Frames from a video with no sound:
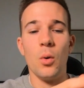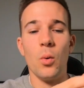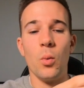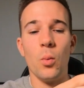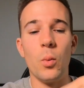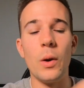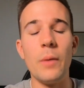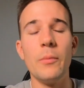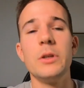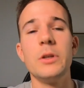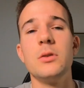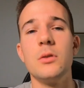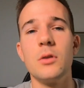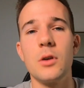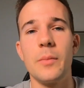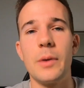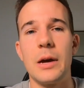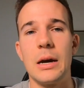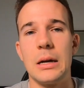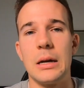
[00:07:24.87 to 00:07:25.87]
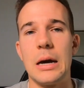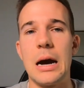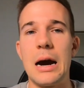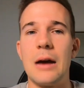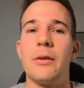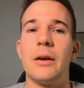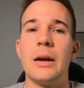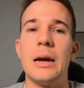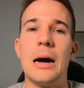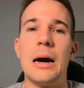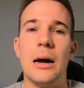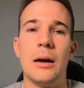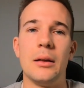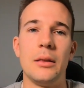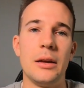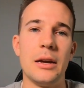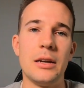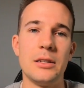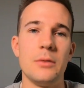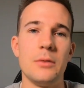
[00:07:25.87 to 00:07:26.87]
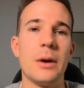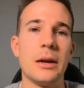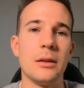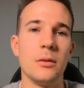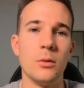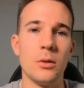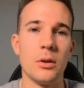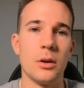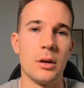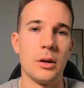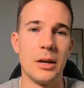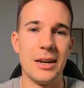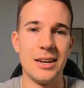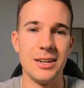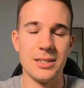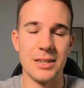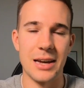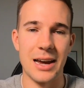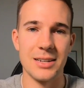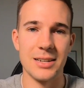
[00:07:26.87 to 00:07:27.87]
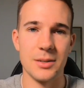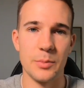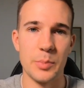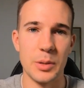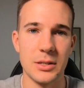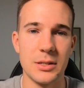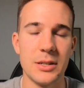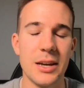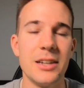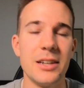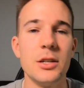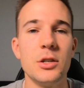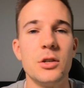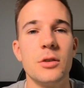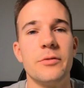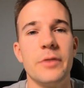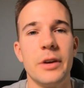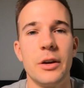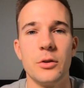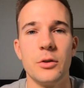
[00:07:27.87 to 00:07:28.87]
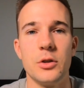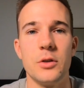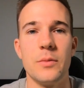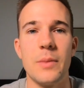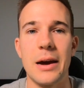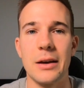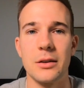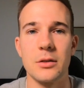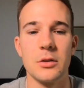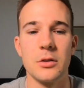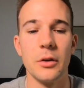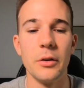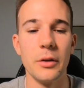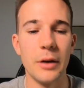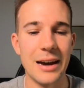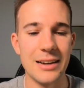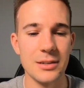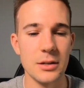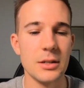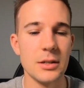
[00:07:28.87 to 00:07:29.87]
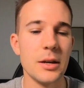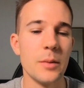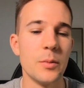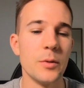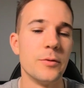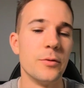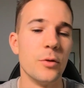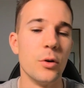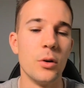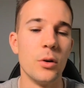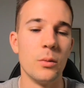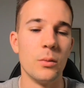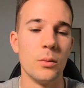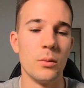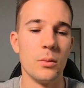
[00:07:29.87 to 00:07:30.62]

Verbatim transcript: When we talk about RER, the easy way to look at it is as a percentage of VO2 max. So, as I said before,